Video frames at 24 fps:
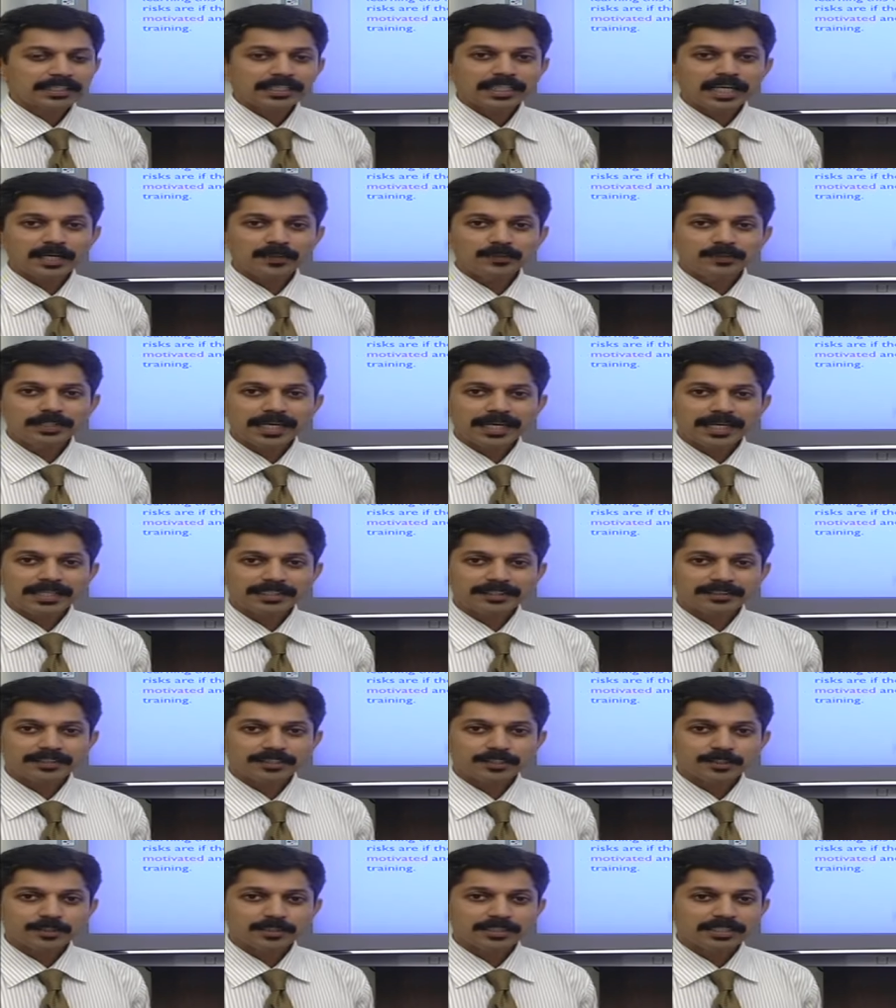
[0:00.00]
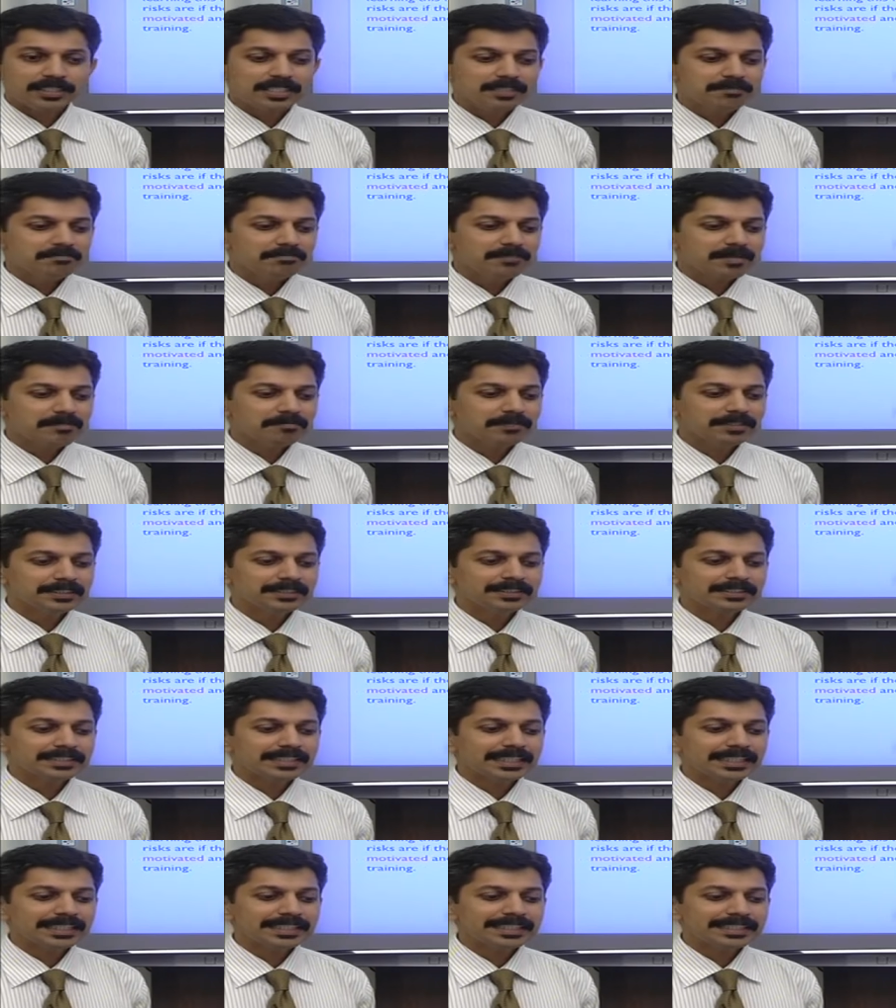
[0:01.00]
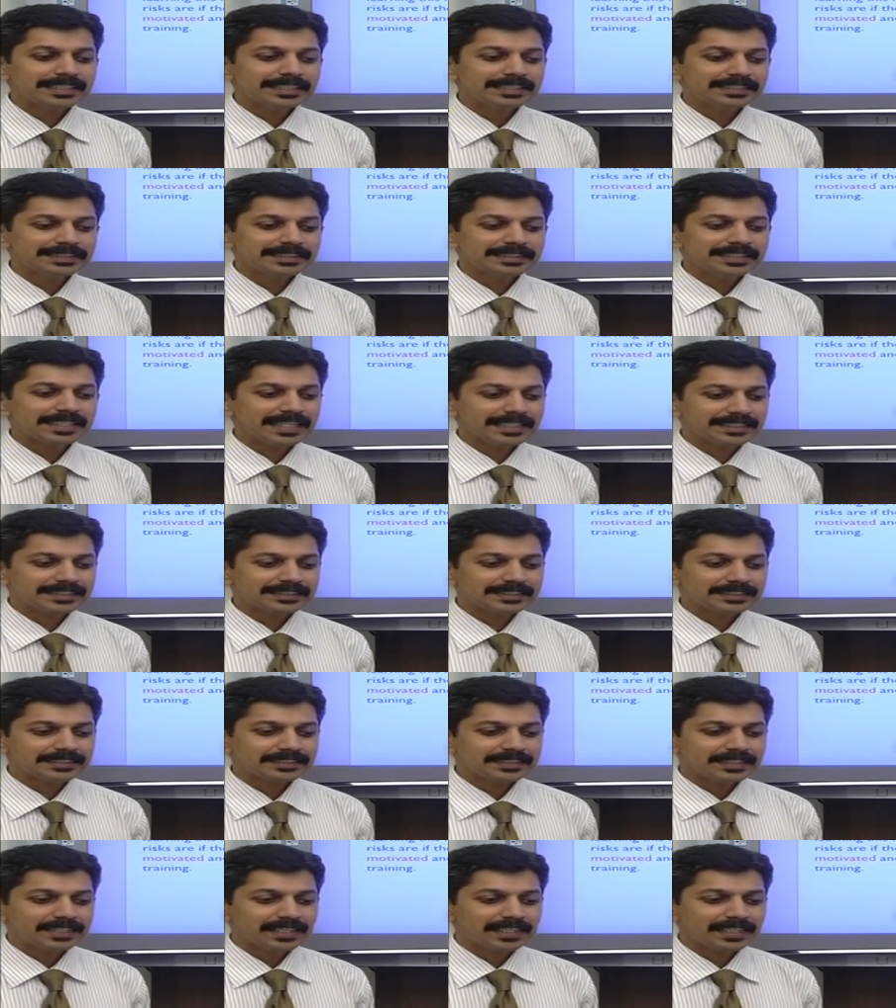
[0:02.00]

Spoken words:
Now that your team members understands